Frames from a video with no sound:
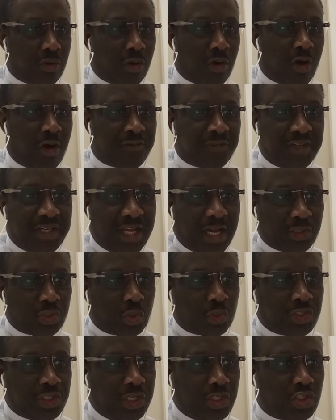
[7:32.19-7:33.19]
of the
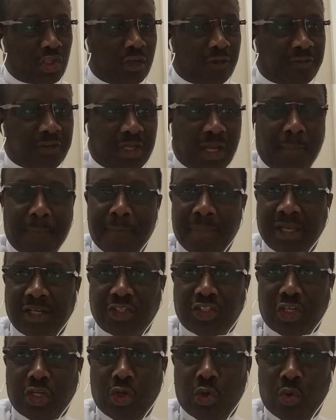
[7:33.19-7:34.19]
Association of
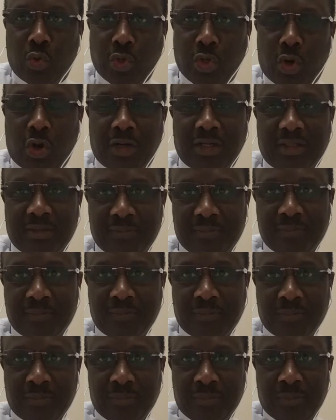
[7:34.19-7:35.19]
Gambians in New York,
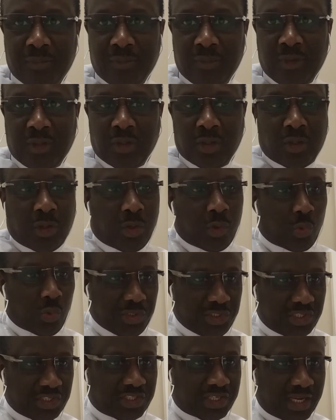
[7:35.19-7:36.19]

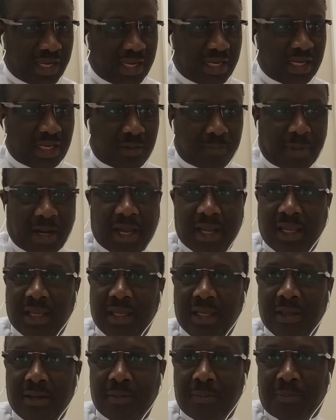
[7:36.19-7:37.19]
which is headed
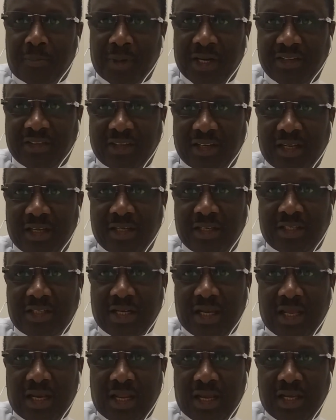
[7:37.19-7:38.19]
by
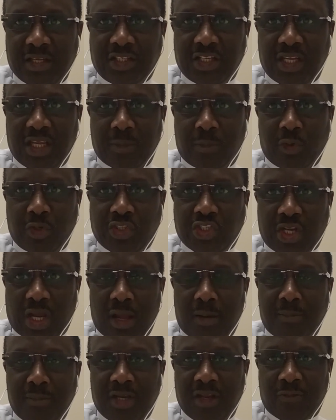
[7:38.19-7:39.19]
President Alhaji Ibu
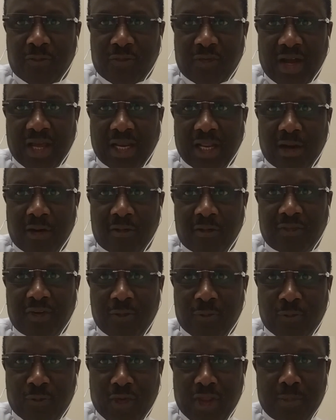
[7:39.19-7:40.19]
Cham, the father of
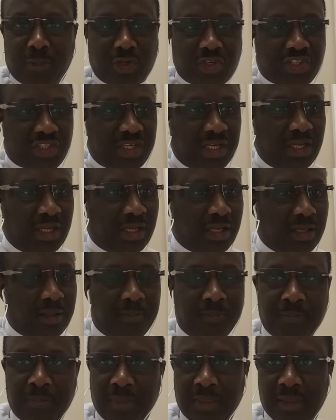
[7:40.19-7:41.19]
the famous
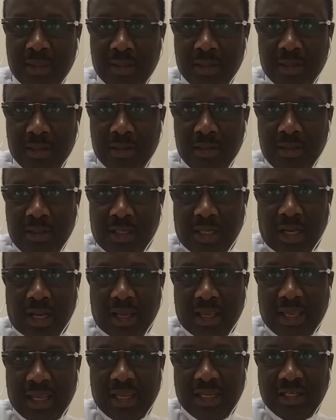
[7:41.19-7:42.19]
singer
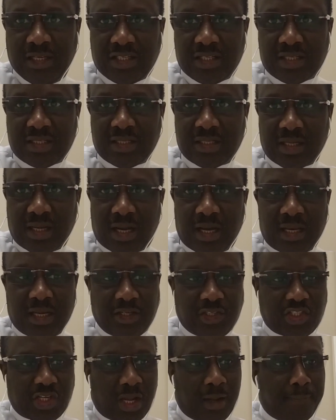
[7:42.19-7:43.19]
Killer Ace
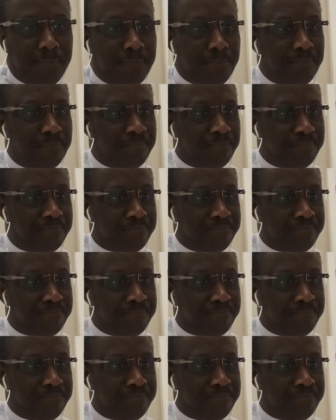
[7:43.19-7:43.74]
Ali Cham,